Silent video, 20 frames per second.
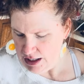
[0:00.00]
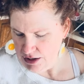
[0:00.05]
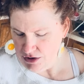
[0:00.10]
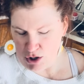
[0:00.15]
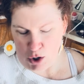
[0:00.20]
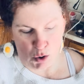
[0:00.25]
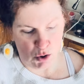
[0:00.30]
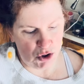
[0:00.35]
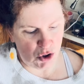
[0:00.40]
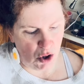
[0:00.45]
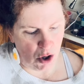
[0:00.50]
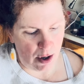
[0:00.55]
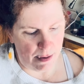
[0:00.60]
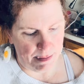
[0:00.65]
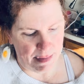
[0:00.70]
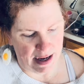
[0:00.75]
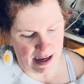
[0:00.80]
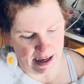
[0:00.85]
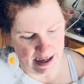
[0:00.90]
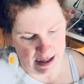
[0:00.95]
Those are
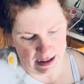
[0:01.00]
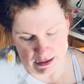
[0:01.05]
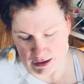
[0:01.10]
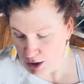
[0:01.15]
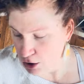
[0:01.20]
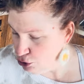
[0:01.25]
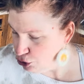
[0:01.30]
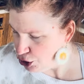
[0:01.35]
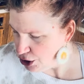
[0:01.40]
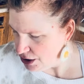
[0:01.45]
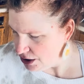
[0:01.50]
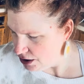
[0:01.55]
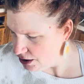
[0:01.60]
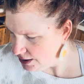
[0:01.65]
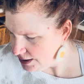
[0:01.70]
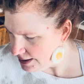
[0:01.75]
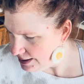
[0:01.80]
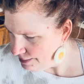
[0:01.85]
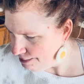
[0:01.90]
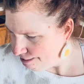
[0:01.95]
my lotions.
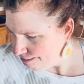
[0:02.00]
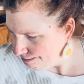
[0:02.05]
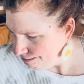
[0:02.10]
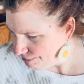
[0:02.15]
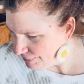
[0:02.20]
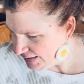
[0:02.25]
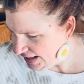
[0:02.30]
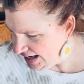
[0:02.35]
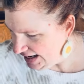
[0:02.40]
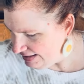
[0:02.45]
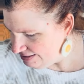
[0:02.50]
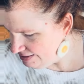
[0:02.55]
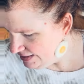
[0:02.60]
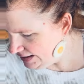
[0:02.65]
And